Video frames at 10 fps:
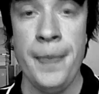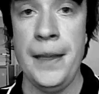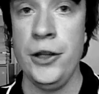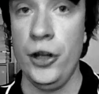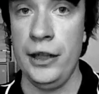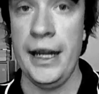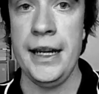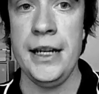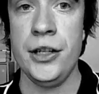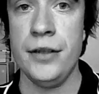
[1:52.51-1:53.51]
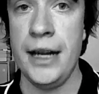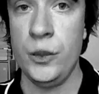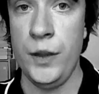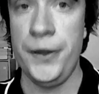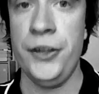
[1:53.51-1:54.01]
They're not allowed to
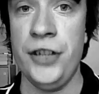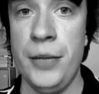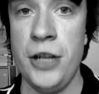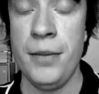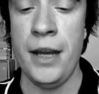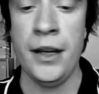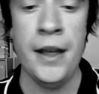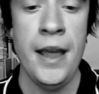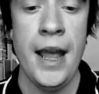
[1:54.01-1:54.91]
interact with the subject matter,